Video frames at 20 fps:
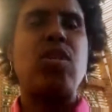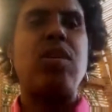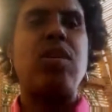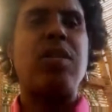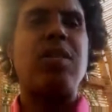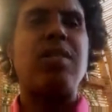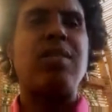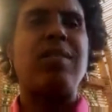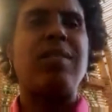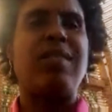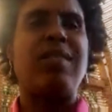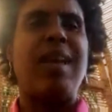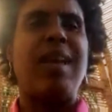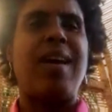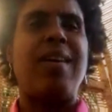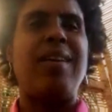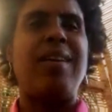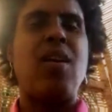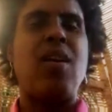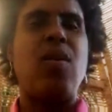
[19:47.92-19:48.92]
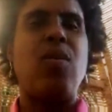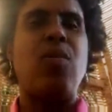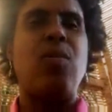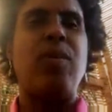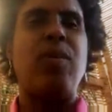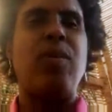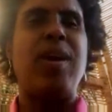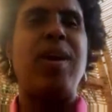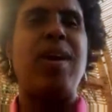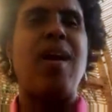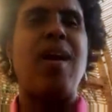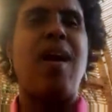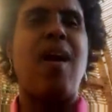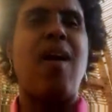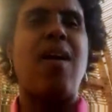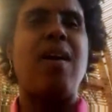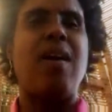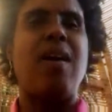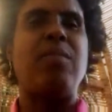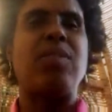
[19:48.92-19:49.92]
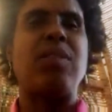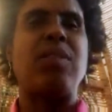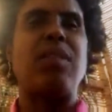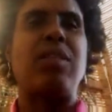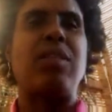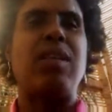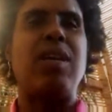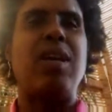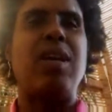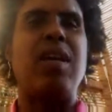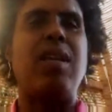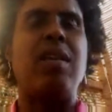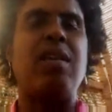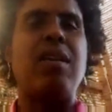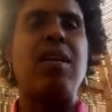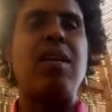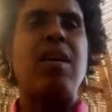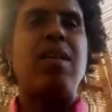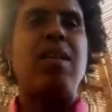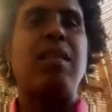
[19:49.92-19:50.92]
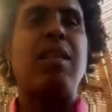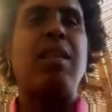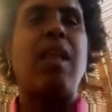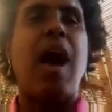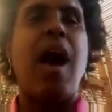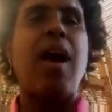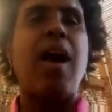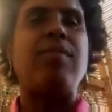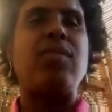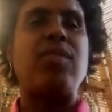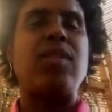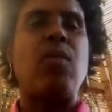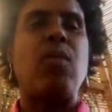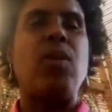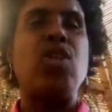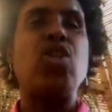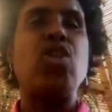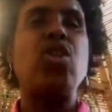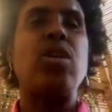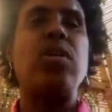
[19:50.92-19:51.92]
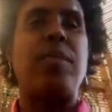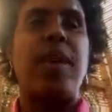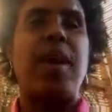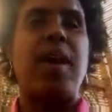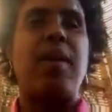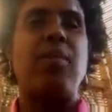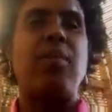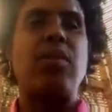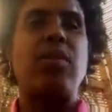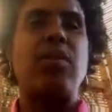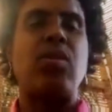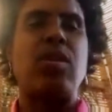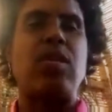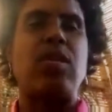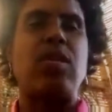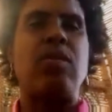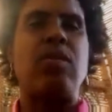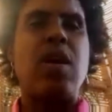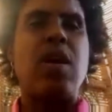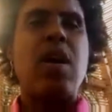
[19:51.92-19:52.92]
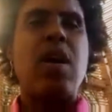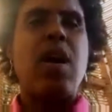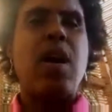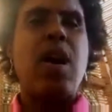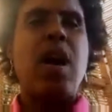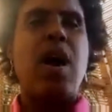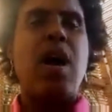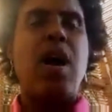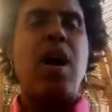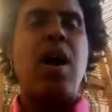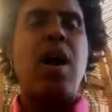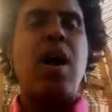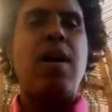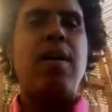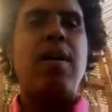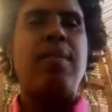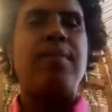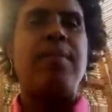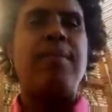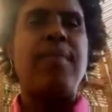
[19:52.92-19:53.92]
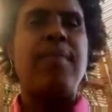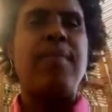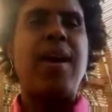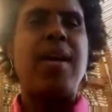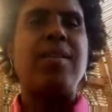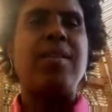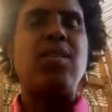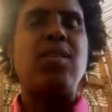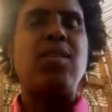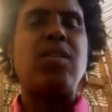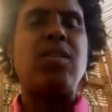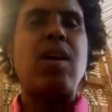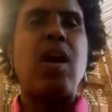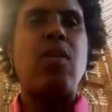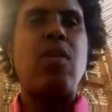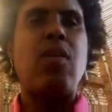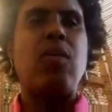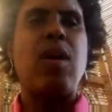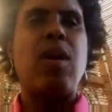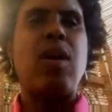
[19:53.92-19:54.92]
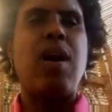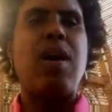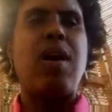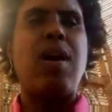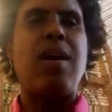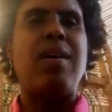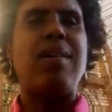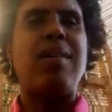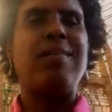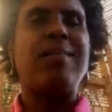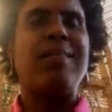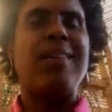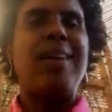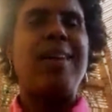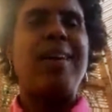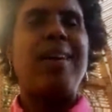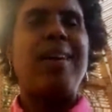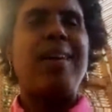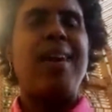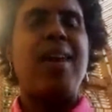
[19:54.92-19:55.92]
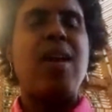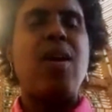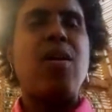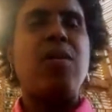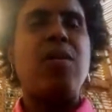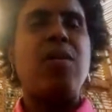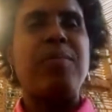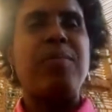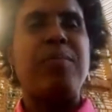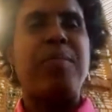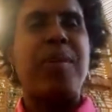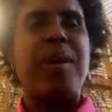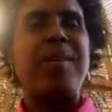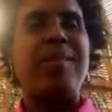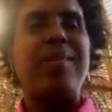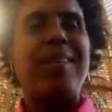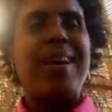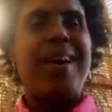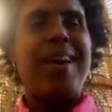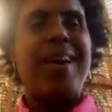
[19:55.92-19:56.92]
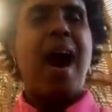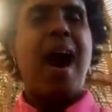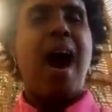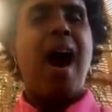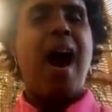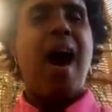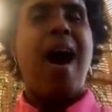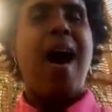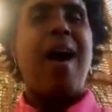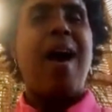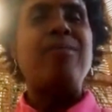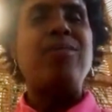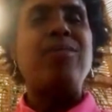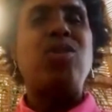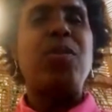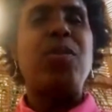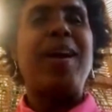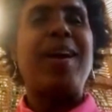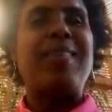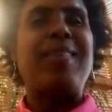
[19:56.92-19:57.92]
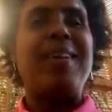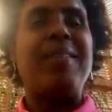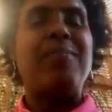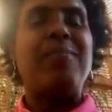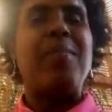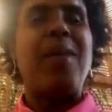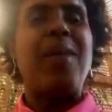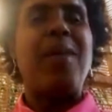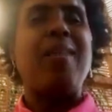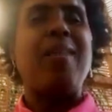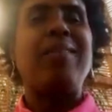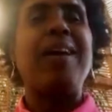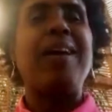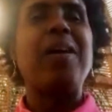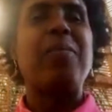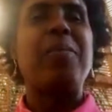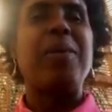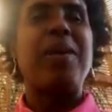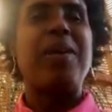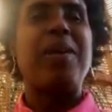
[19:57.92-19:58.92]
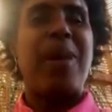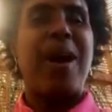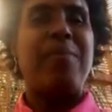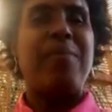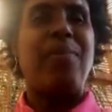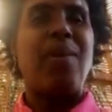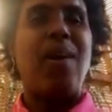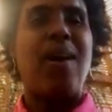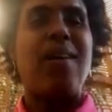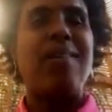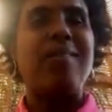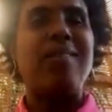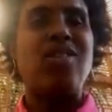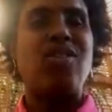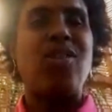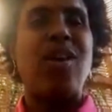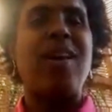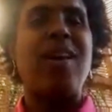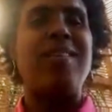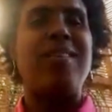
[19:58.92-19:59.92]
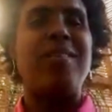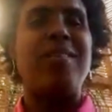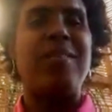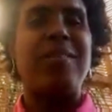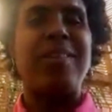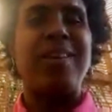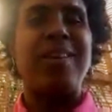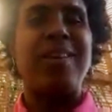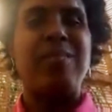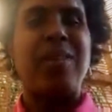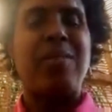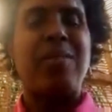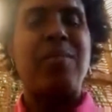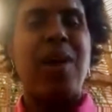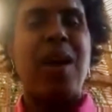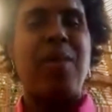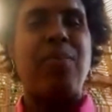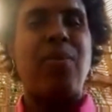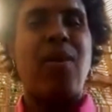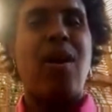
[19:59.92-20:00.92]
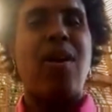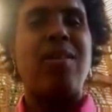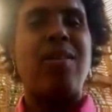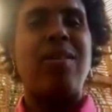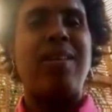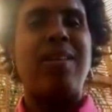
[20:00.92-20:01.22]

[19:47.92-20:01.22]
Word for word: um, to make sure that, you know, we are able to lead the lives that we should be able to. Um, and so, uh, you know, but I'm doing, I think, a little bit of my part, trying to do